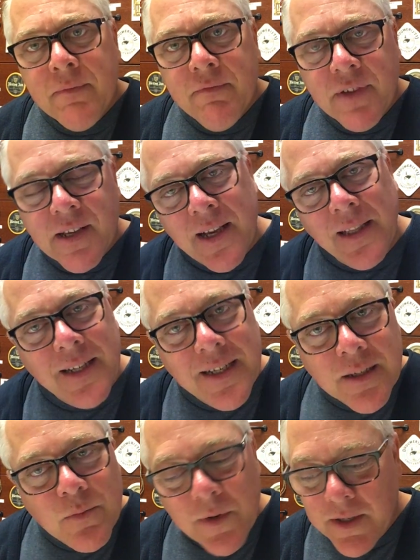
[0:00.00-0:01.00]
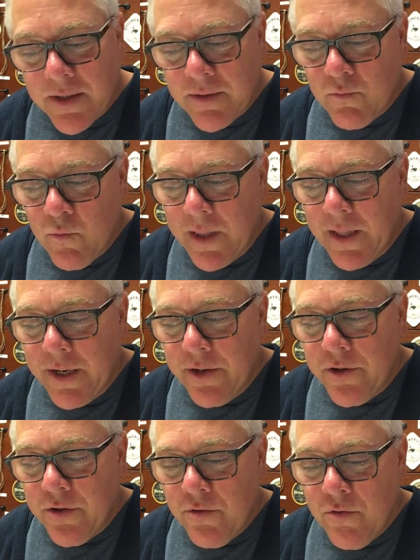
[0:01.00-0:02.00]
Vesalius was
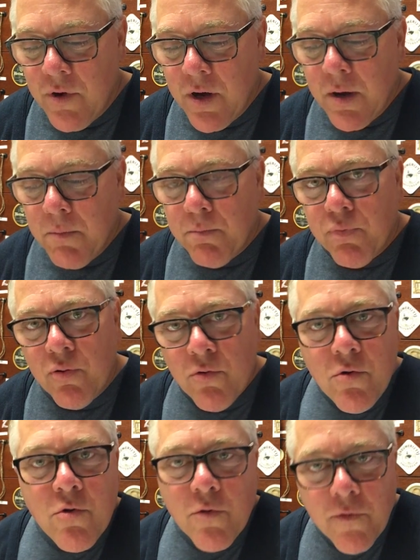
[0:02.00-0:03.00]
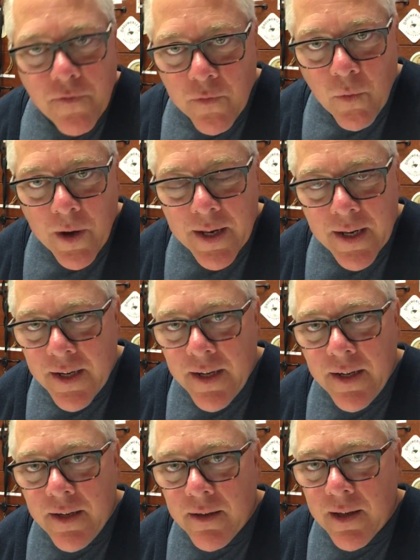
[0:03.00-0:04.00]
willing to prove what
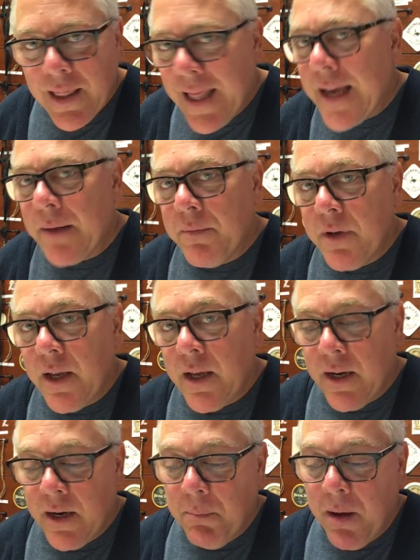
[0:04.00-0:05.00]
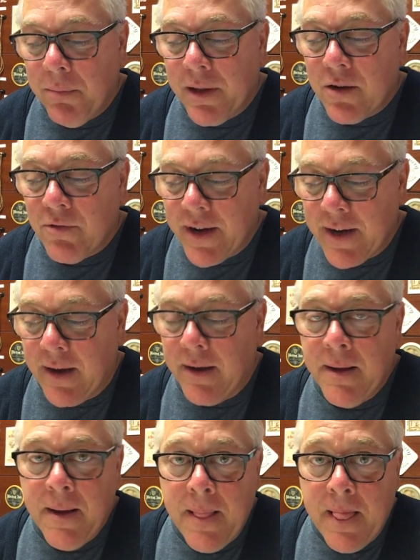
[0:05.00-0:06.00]
he claimed in a public arena.
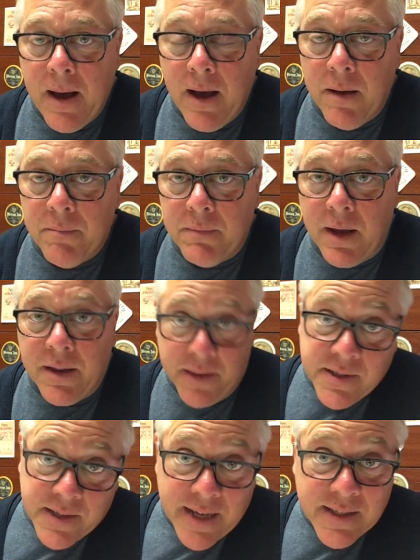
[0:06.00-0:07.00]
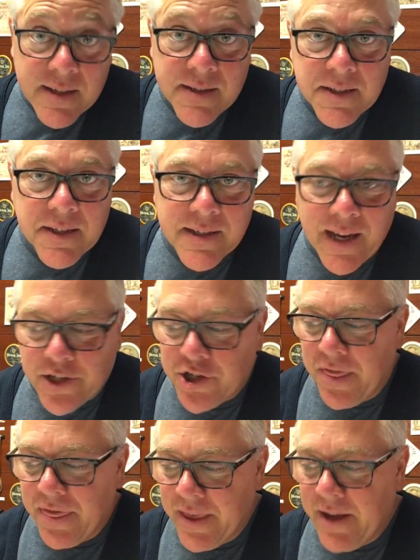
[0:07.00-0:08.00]
And in this case, it's a
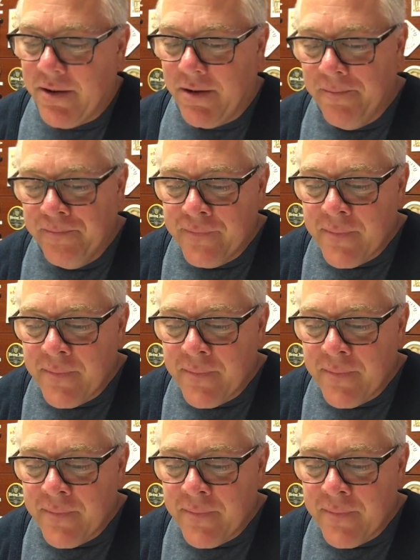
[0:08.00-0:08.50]
dissection theater.